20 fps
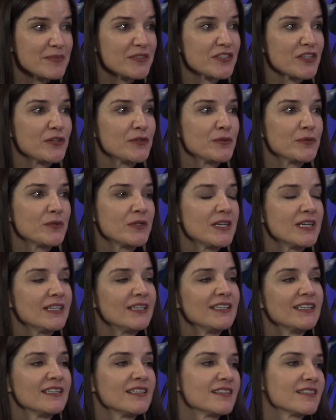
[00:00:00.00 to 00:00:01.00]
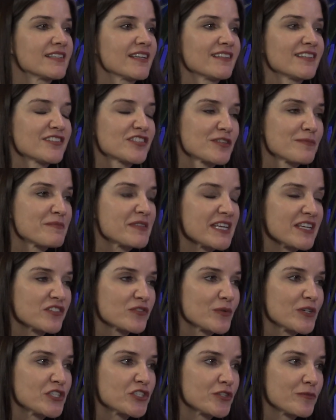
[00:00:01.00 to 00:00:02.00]
So tell us some things
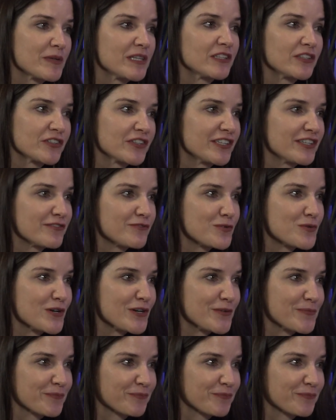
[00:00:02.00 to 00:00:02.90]
we should be looking for.